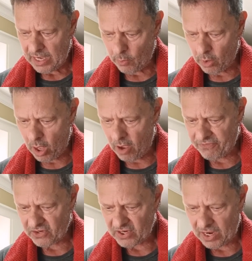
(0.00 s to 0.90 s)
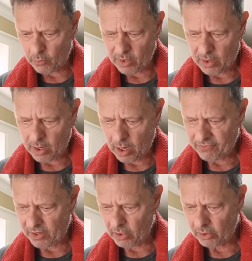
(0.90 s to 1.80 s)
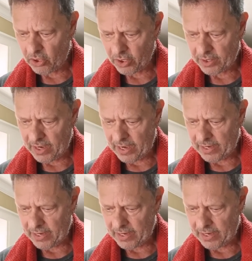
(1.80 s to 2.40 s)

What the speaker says: it will oftentimes, well, not often, it'll cook